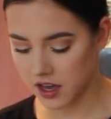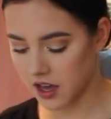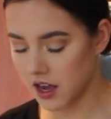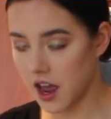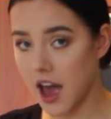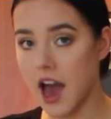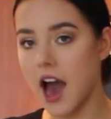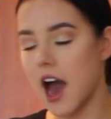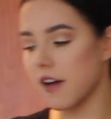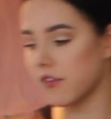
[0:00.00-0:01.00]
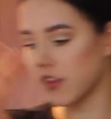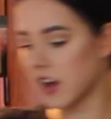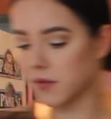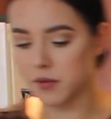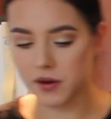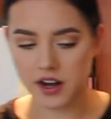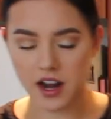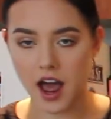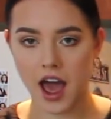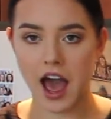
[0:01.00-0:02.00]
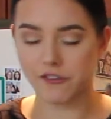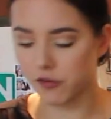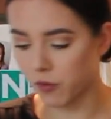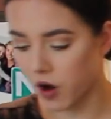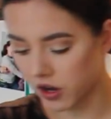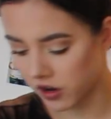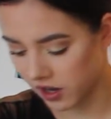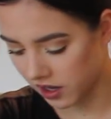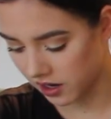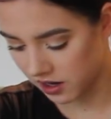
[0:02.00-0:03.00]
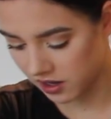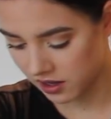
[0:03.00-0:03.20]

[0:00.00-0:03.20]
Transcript: And 1/2, and then I'm going to put 1/2 of water in.